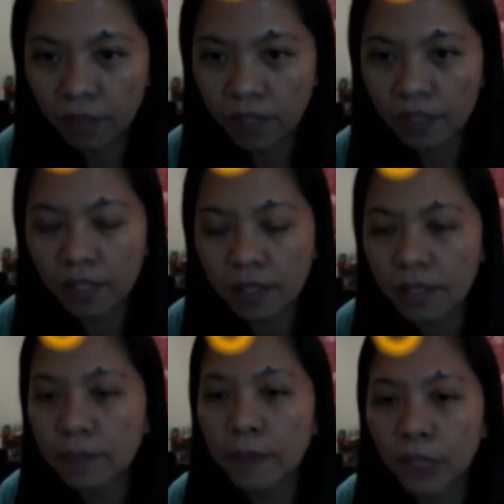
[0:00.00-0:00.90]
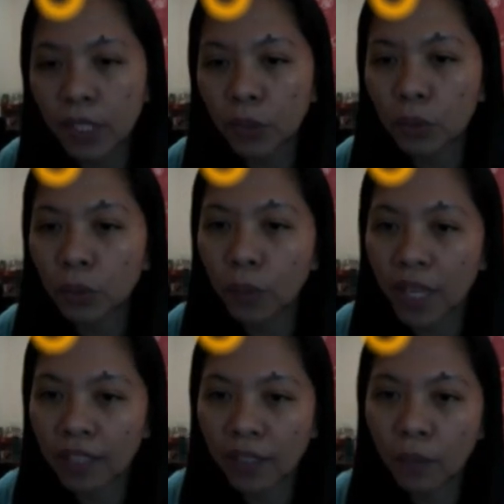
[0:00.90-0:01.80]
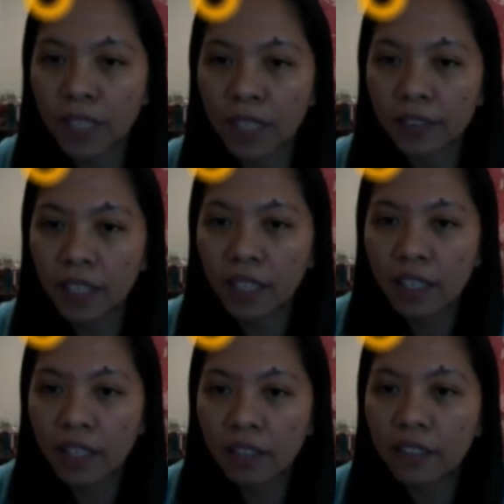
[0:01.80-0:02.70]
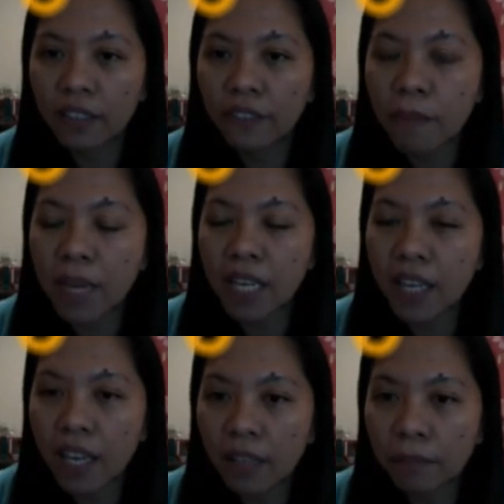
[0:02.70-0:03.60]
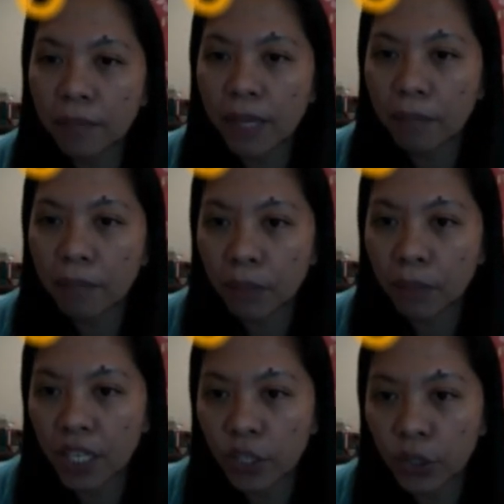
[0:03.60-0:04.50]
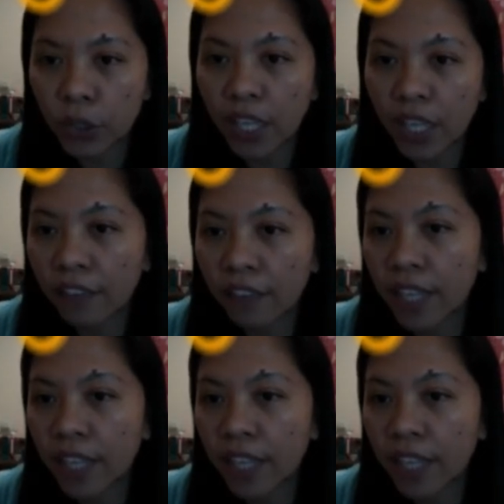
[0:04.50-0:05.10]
That is 15 to 21. The female and male population have